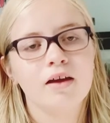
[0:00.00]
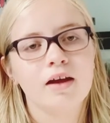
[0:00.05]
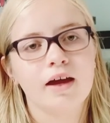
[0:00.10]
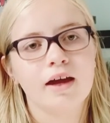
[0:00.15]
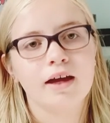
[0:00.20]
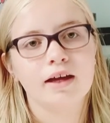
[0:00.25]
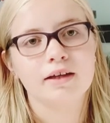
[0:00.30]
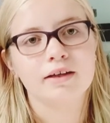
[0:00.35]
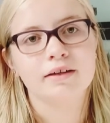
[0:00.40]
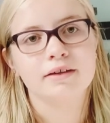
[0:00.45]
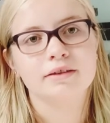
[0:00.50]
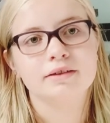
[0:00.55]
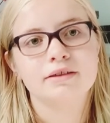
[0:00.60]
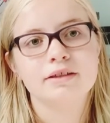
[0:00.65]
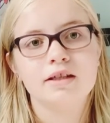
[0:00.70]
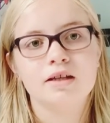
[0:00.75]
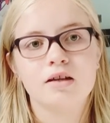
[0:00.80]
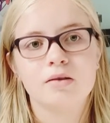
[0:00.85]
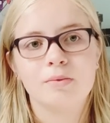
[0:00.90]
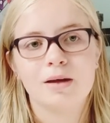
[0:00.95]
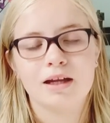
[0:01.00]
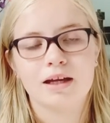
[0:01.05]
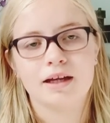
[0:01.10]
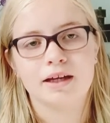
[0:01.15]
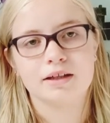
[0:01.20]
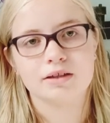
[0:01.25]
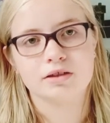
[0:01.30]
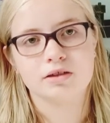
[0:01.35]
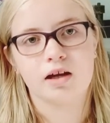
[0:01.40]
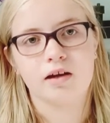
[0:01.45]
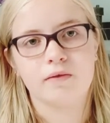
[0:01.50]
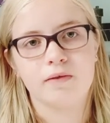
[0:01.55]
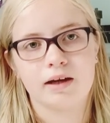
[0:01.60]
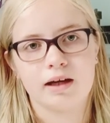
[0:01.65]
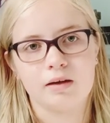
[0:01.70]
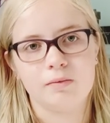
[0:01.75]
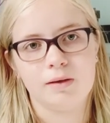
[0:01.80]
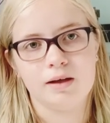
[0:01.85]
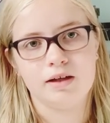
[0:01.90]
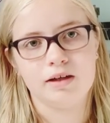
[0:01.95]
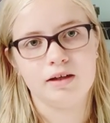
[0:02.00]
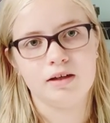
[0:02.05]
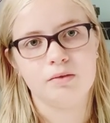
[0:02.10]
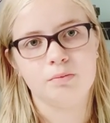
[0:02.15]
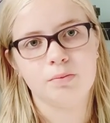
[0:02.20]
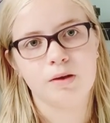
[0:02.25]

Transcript: and cedar bedding is not recommended.